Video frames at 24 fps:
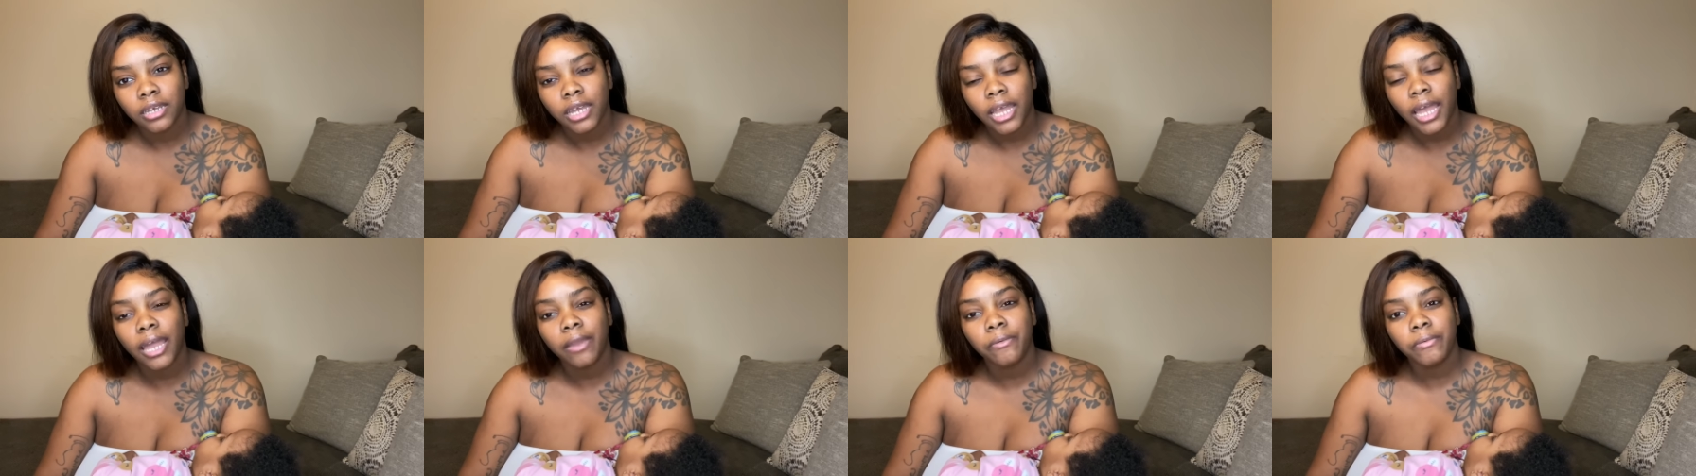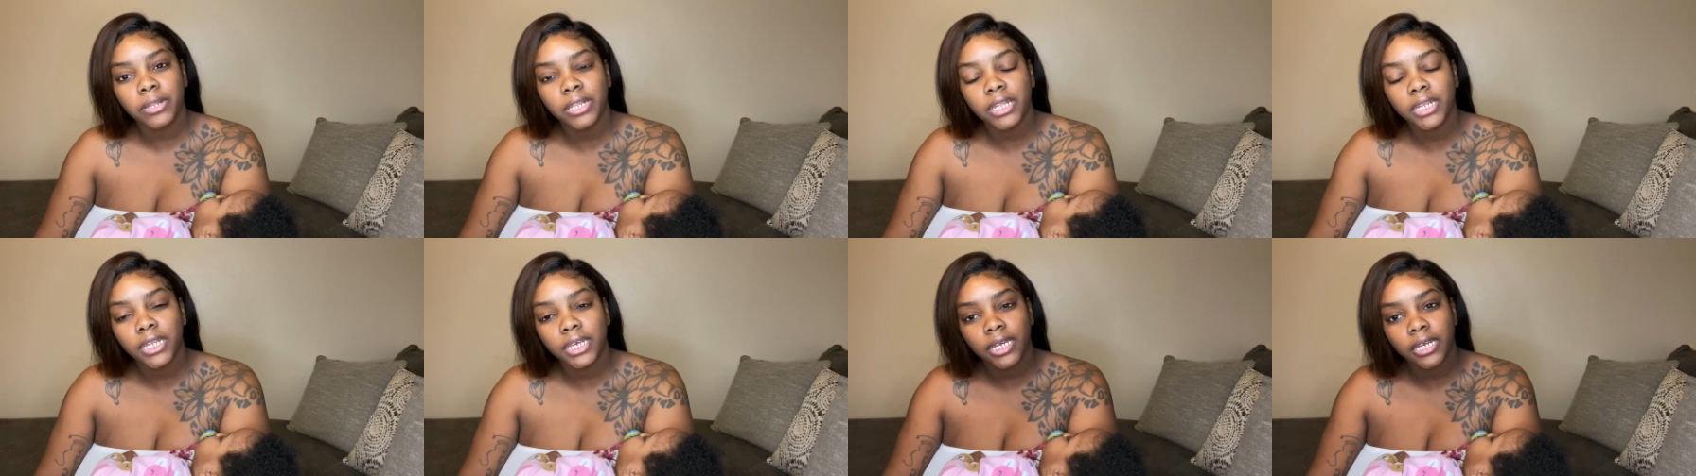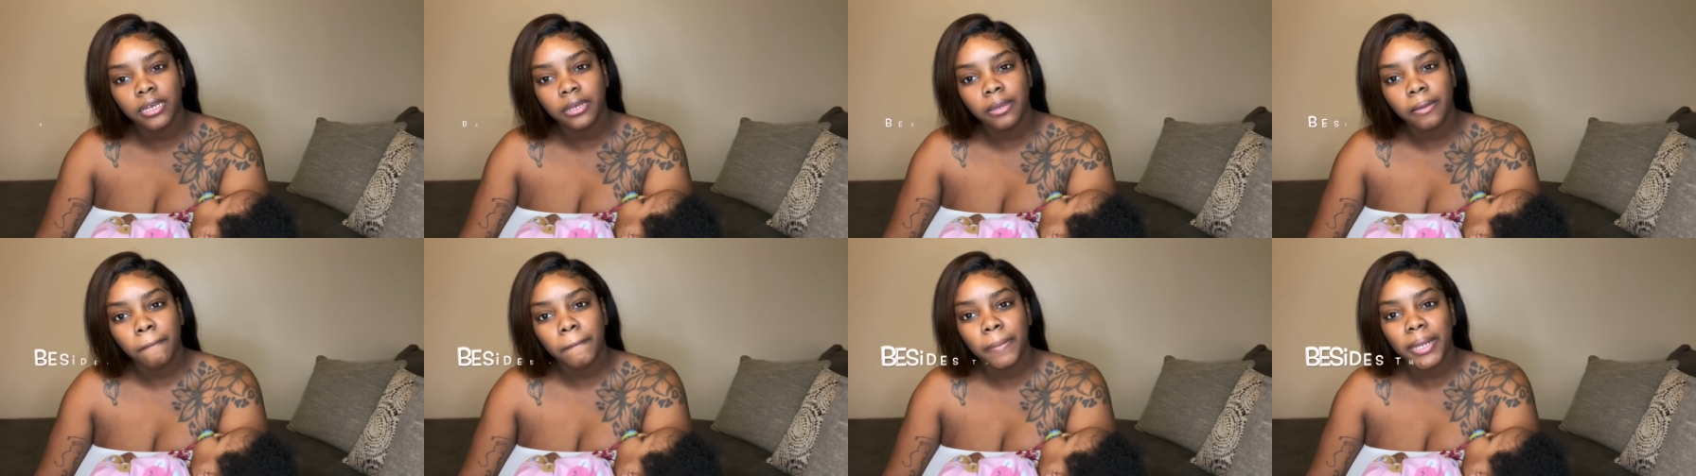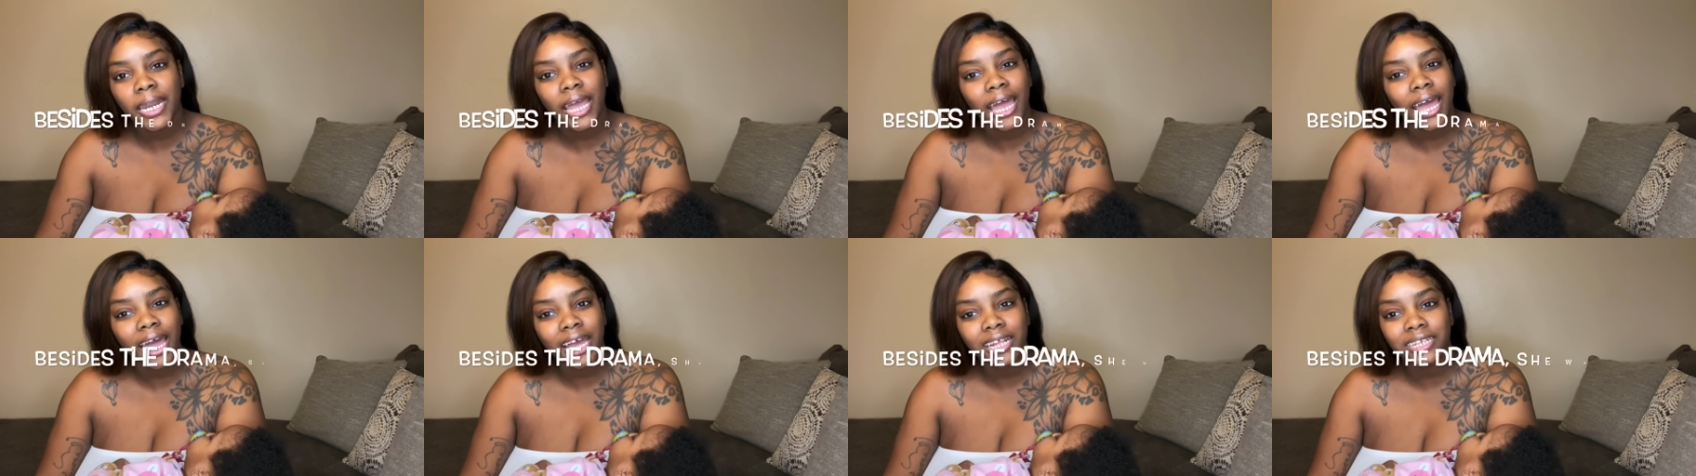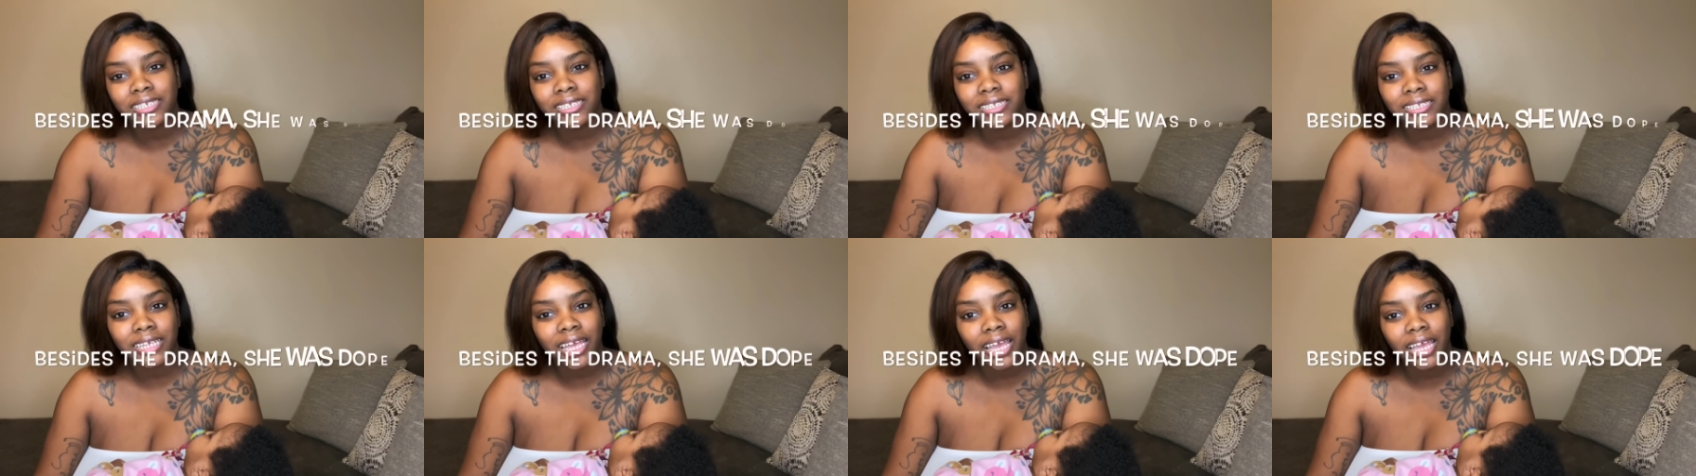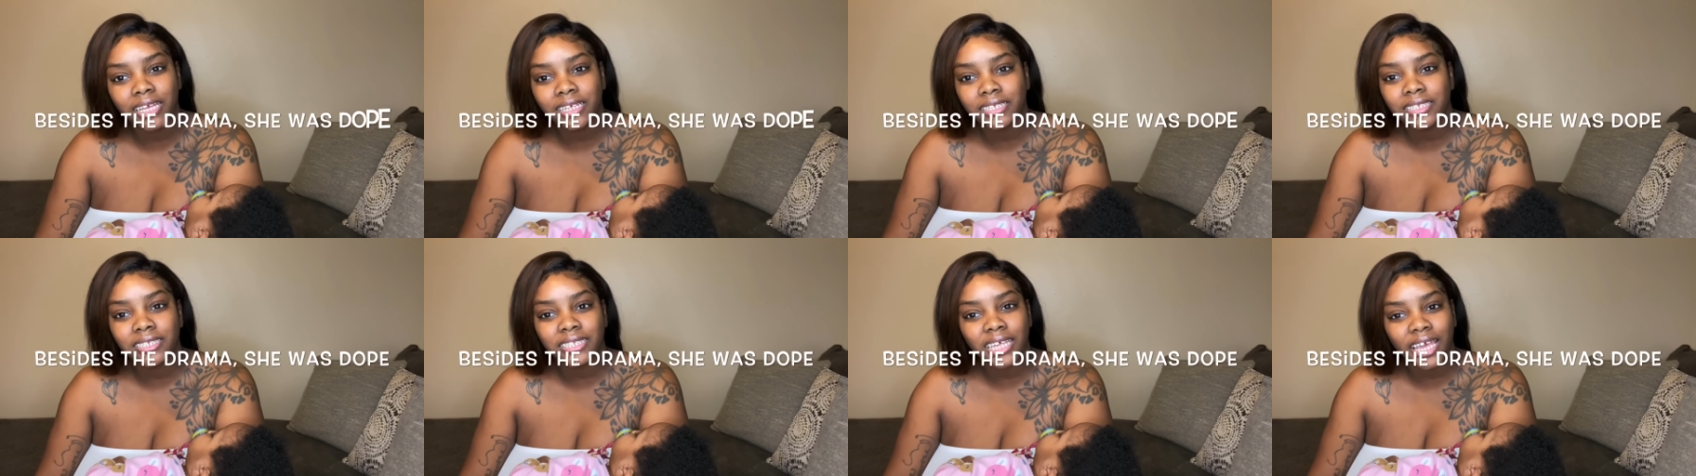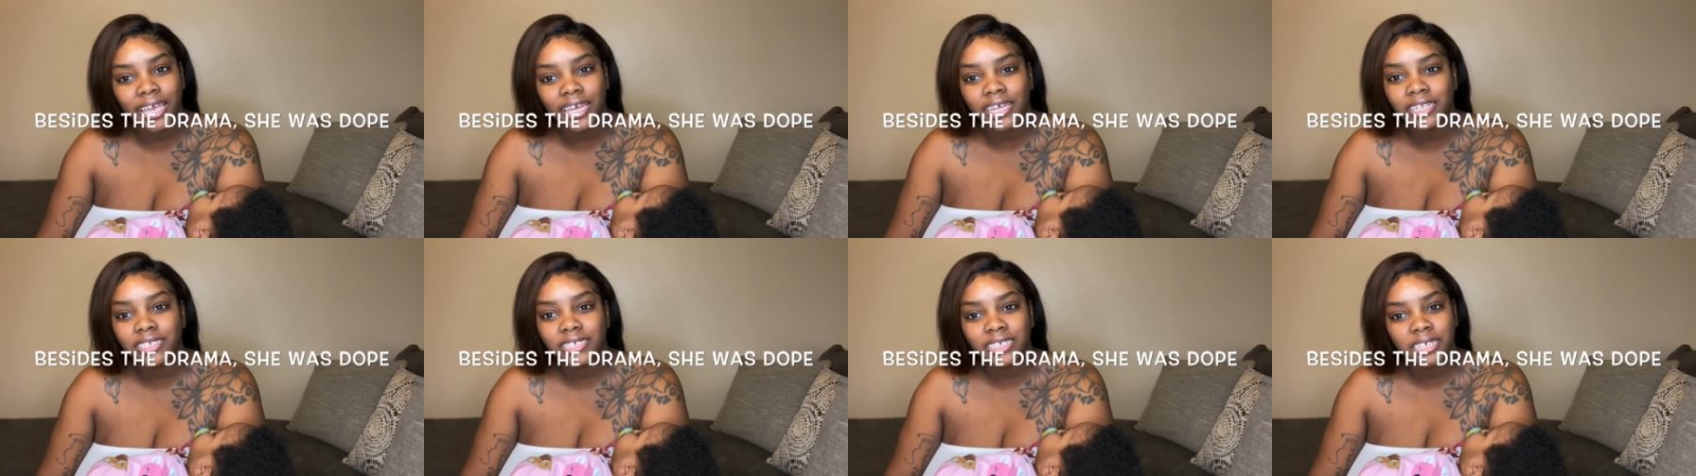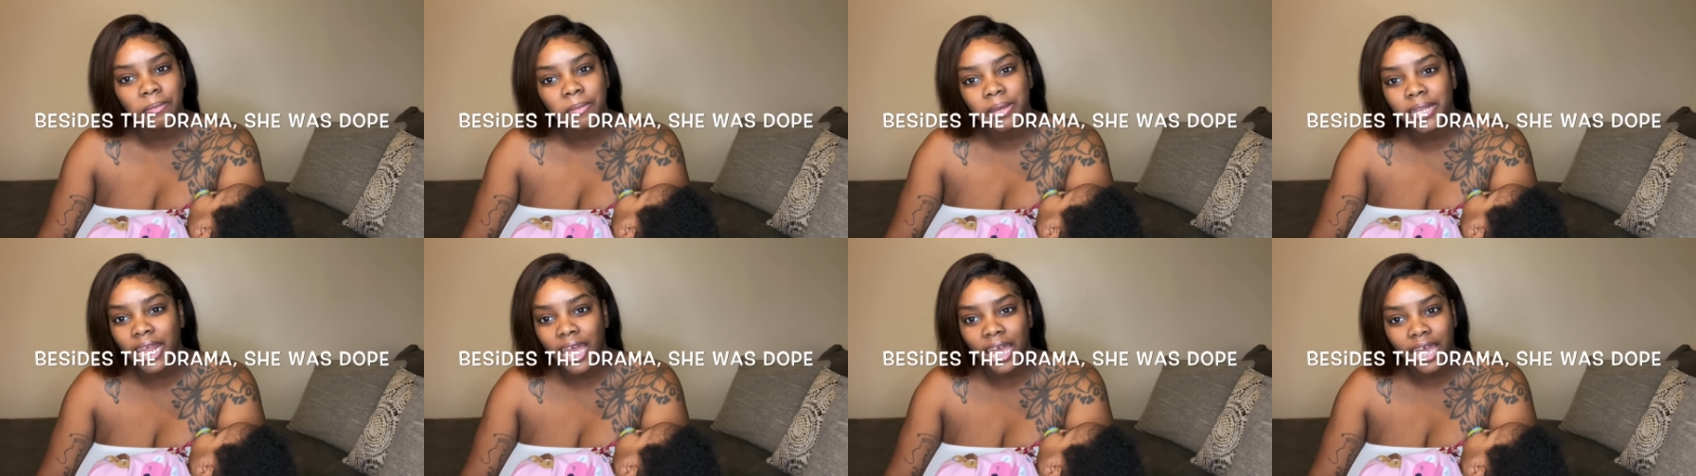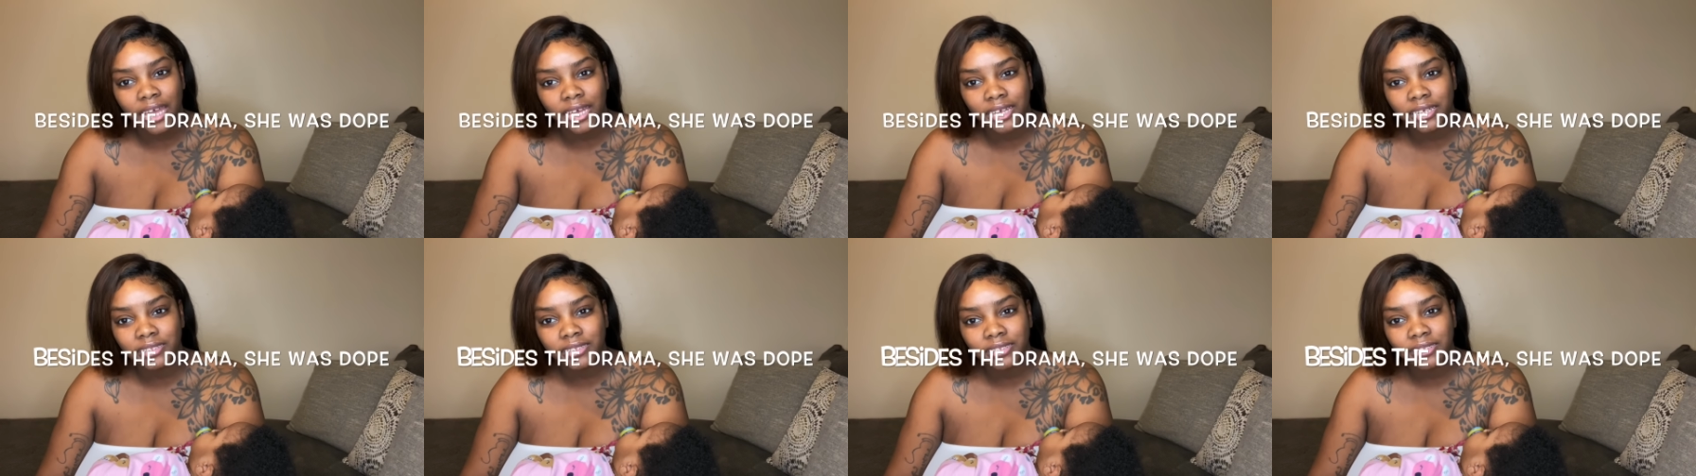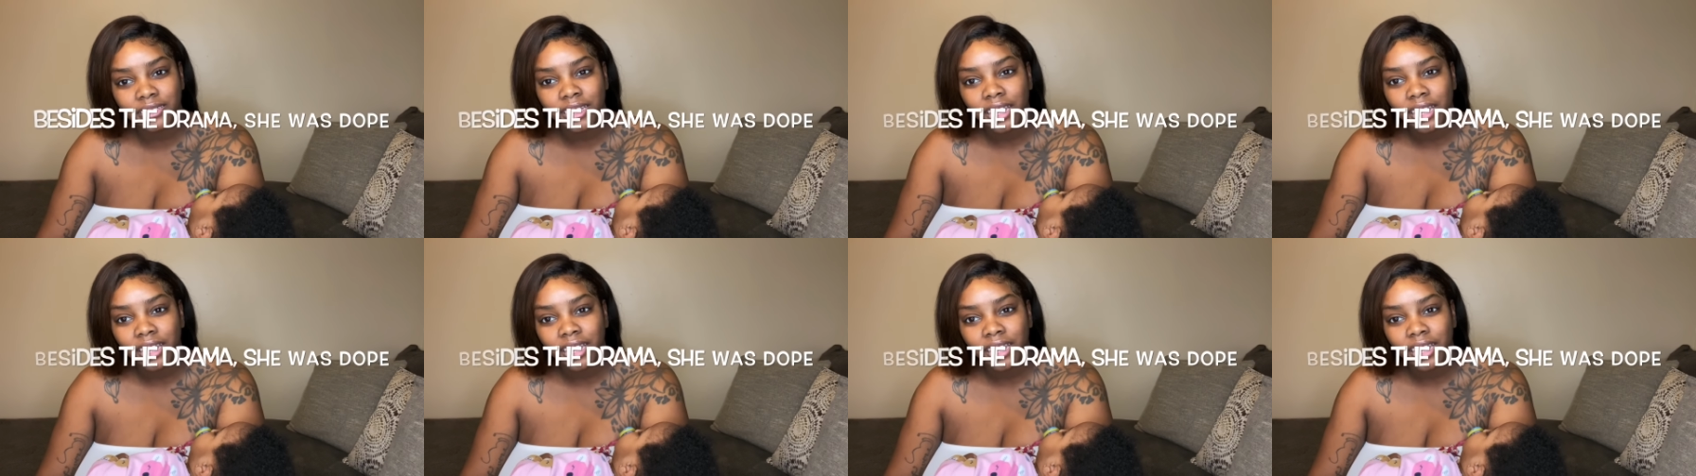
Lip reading: I really did. But now I just can't stand Geminis.